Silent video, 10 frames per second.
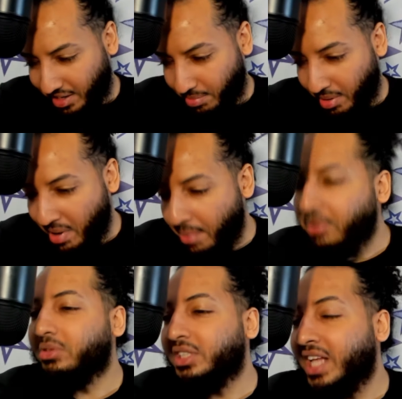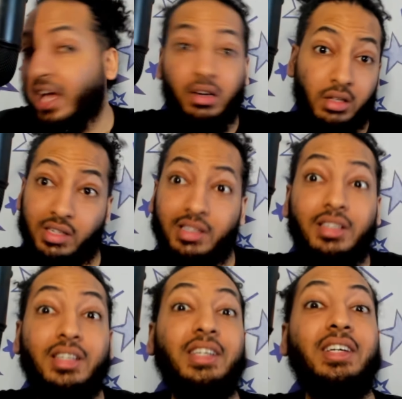But I'm not producing that, huh?
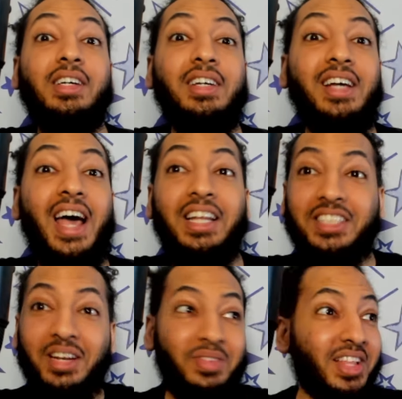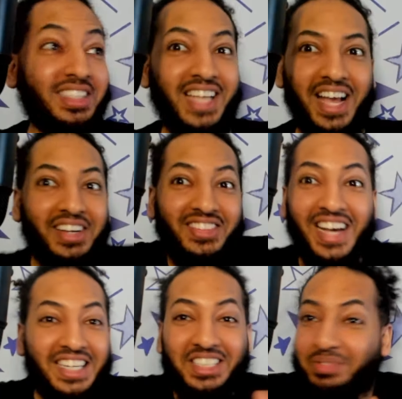And it's going to be this guy. Oh,
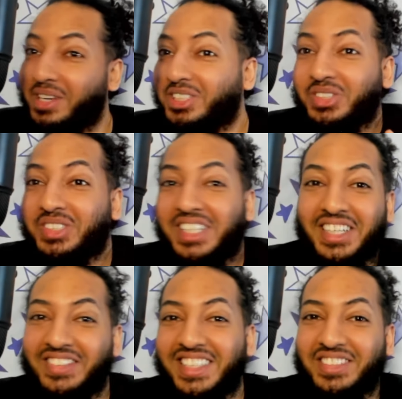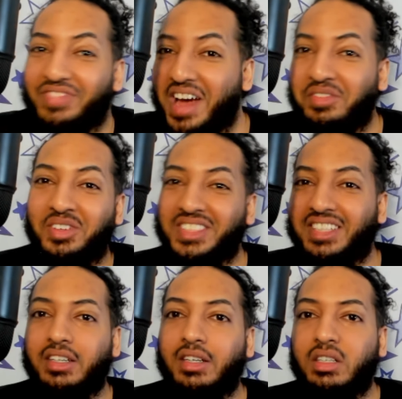anticipation. Who's it going to be? Is it Favreau? Is it?
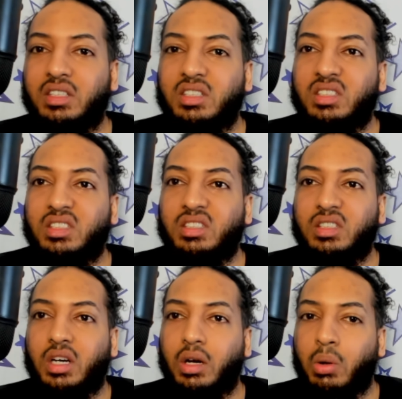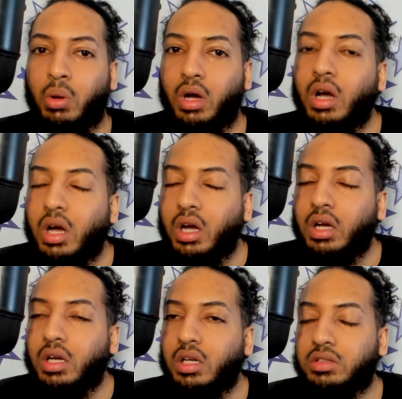Oh,
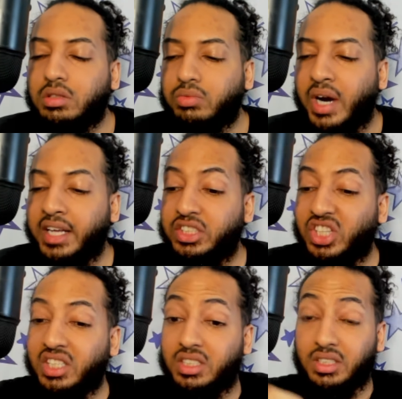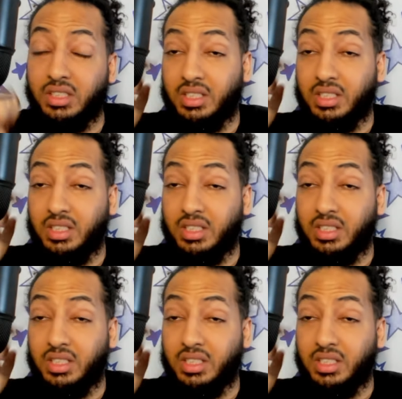it's Ryan Johnson.